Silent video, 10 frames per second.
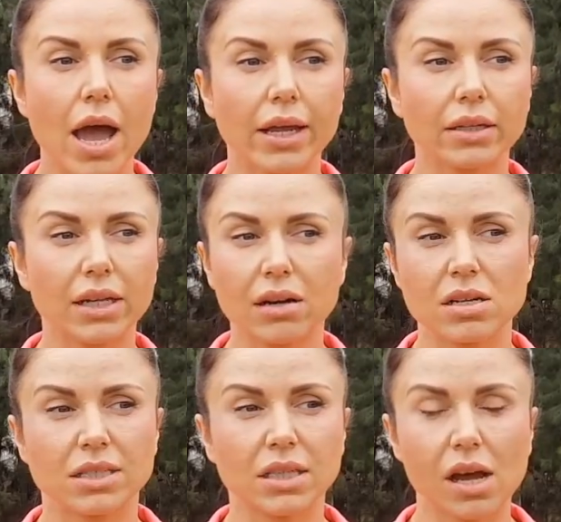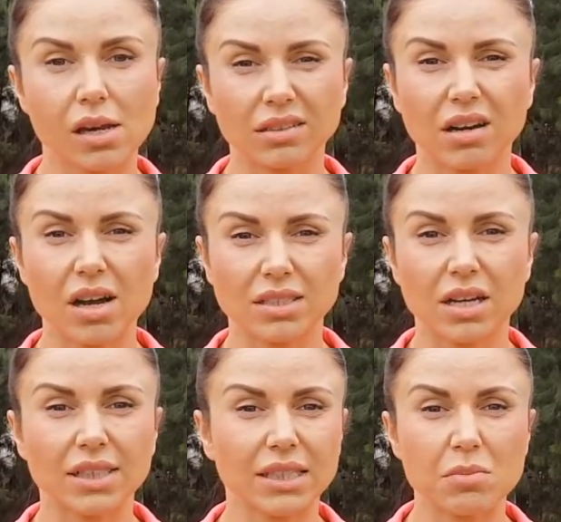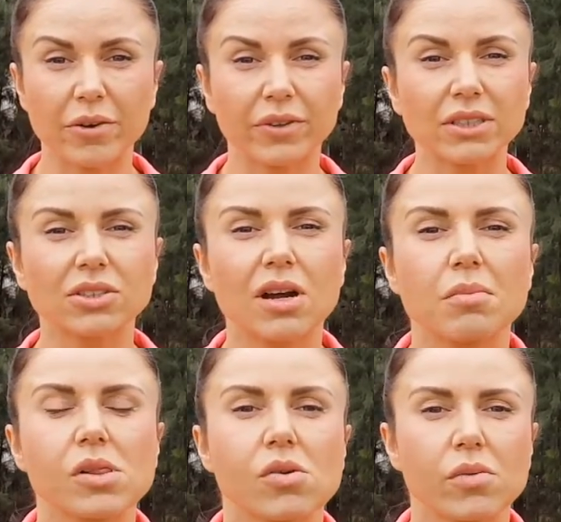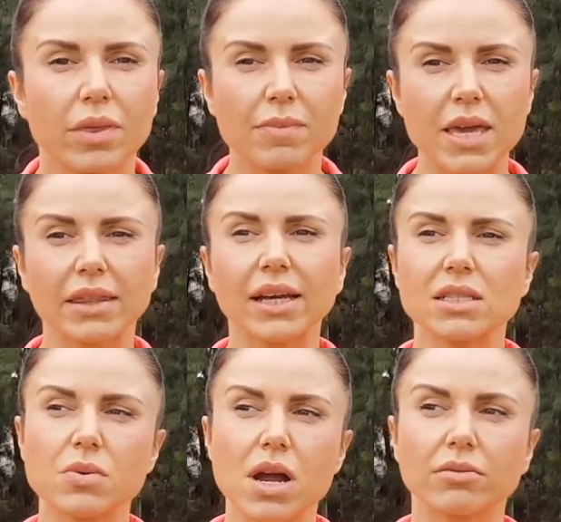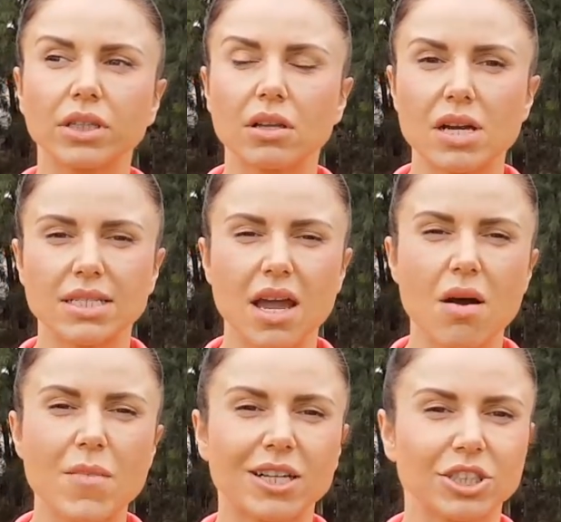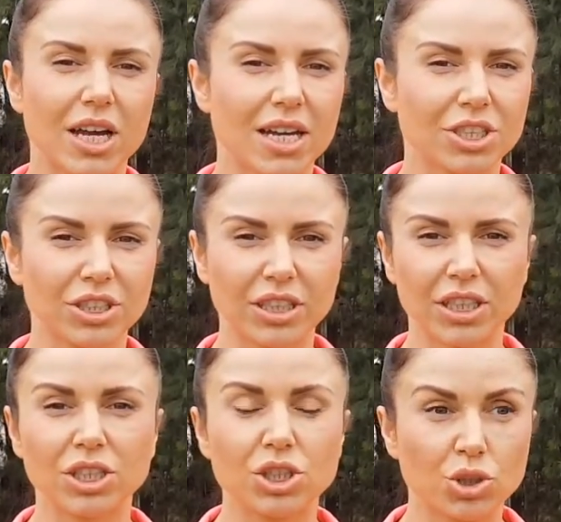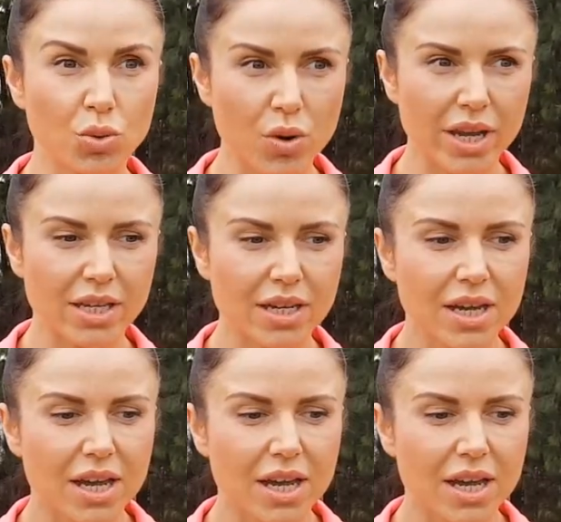And then I started asking my friends to come along with me, and that's where I realized how much I actually enjoy